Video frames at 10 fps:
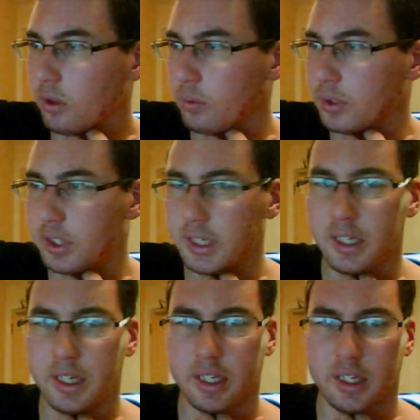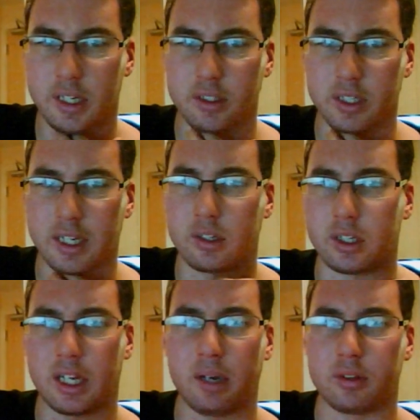We see
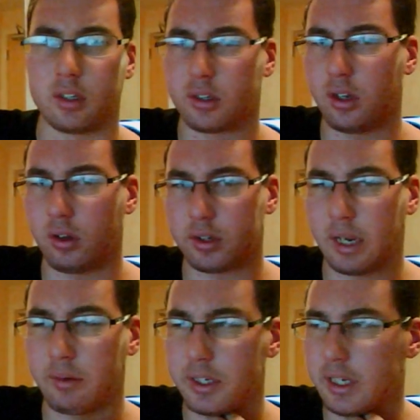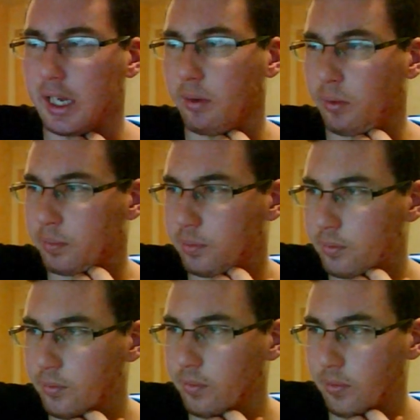the clock counting down,
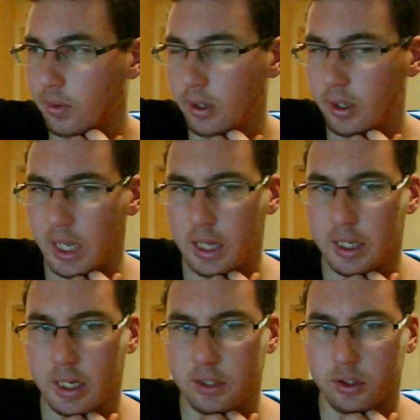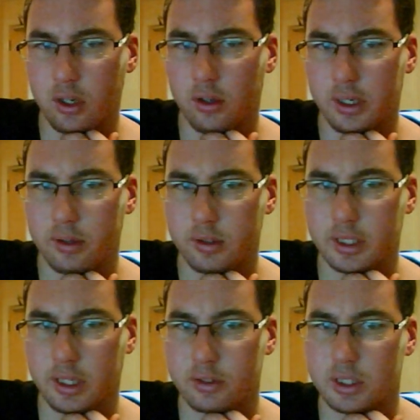and then as the clock
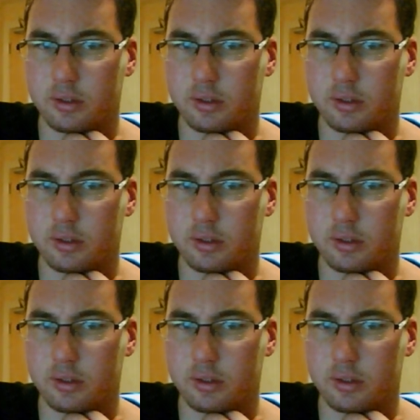counts